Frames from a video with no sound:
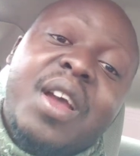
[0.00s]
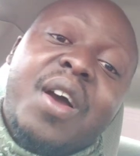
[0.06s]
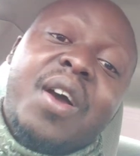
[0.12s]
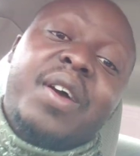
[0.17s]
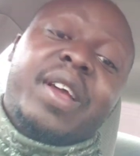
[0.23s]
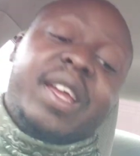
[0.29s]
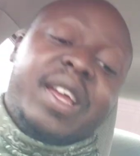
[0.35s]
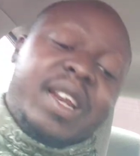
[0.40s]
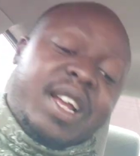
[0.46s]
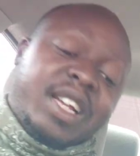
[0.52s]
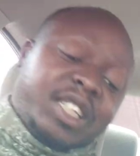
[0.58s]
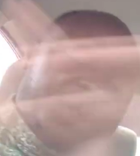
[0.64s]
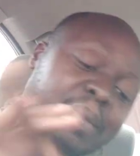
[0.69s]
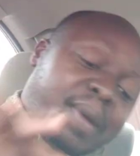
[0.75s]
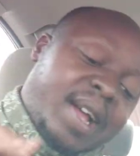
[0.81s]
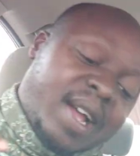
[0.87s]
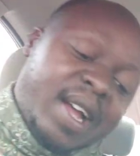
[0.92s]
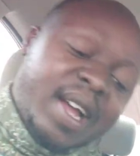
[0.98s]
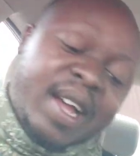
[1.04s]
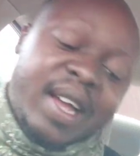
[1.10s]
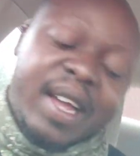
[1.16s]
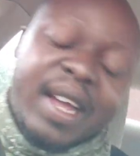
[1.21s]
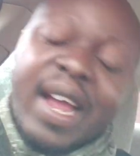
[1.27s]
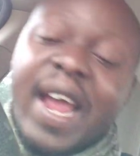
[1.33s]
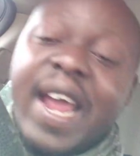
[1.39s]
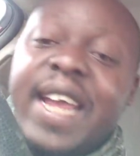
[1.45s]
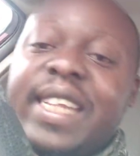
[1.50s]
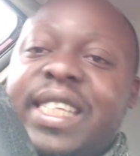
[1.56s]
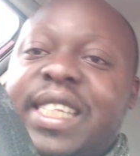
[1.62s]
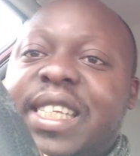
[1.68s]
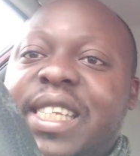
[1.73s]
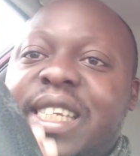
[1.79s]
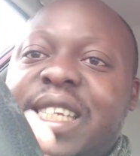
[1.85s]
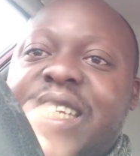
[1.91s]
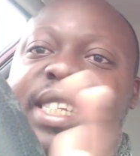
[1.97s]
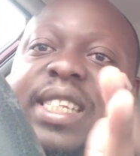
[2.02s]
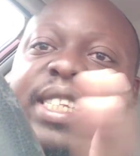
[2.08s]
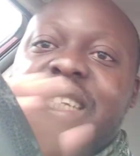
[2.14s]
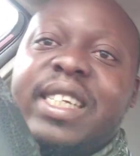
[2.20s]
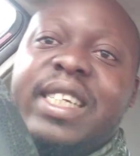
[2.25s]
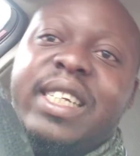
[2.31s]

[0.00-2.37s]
Okay, that's my 18